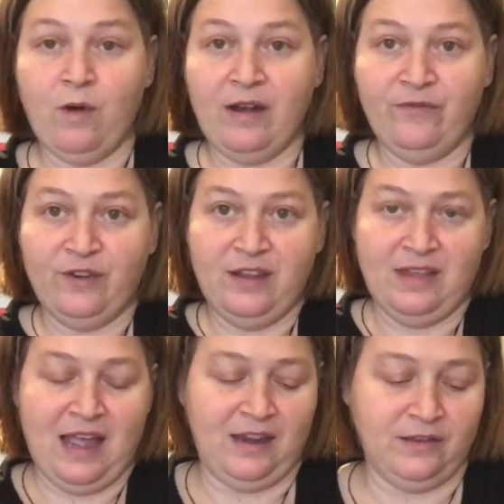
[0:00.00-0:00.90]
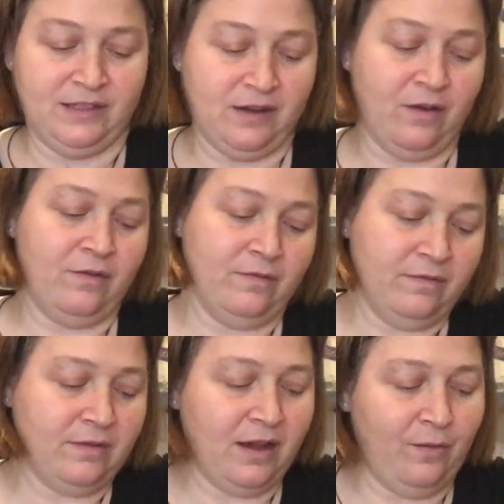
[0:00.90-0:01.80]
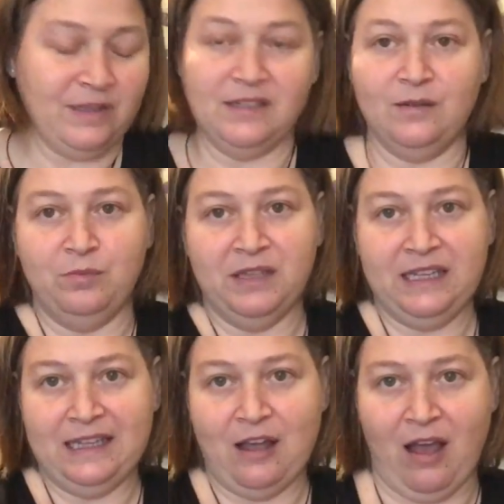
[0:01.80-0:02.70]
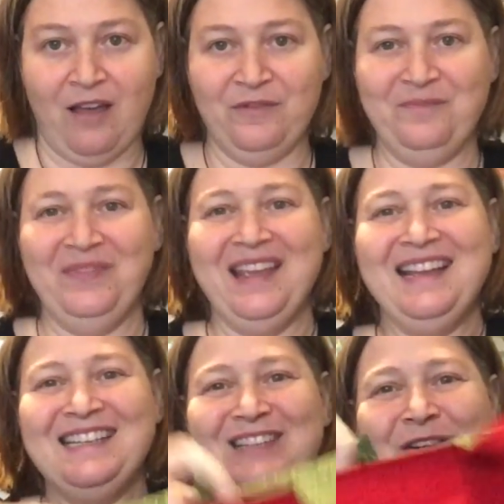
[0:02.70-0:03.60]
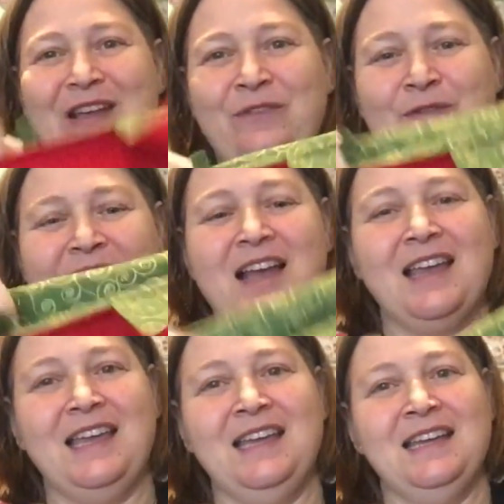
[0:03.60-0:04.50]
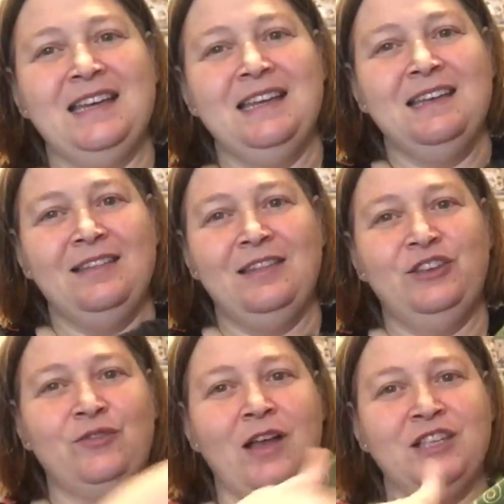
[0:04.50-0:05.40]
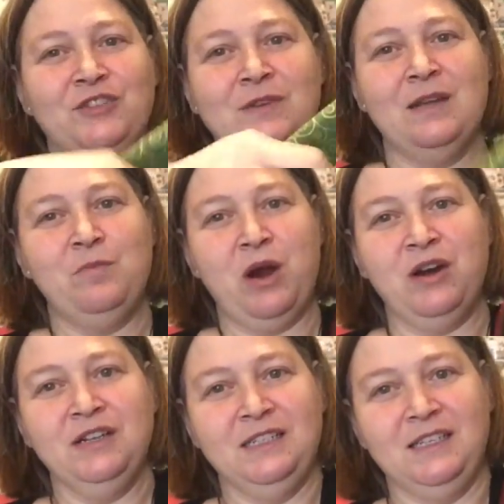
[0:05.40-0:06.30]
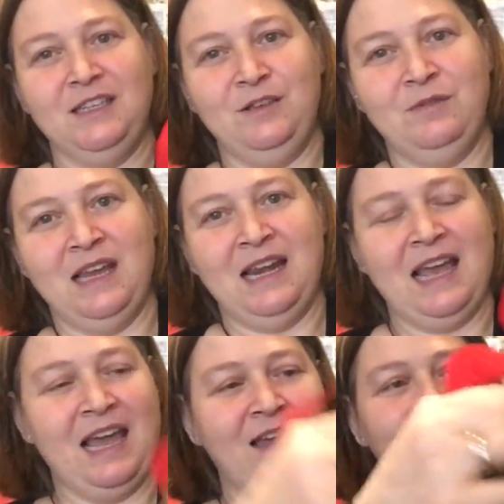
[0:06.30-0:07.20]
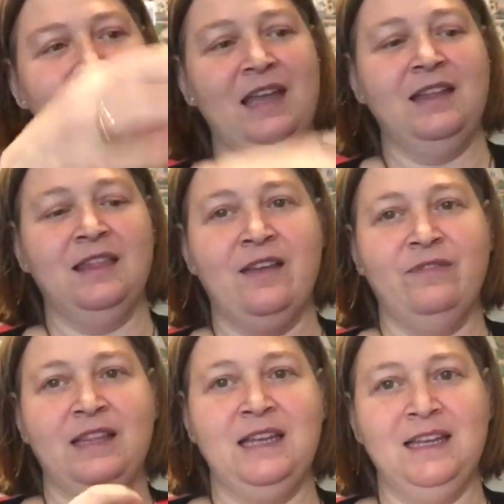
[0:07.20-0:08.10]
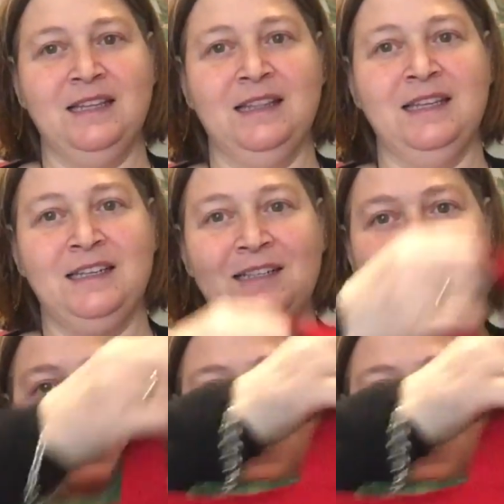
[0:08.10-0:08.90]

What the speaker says: one for Nathaniel, so I wasn't completely off. So if you tuck in the drawstring part, you then have a lovely little